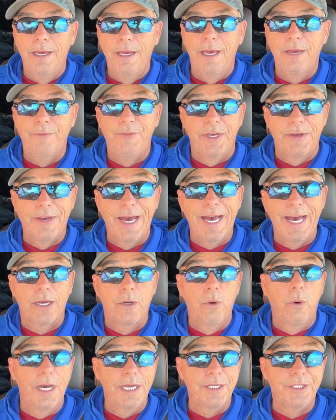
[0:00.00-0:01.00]
If you got
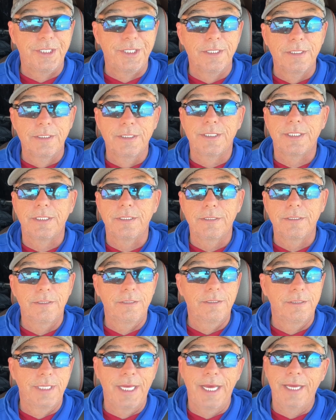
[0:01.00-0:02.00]
questions,
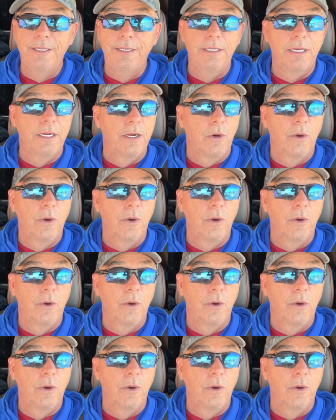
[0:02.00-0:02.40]
then,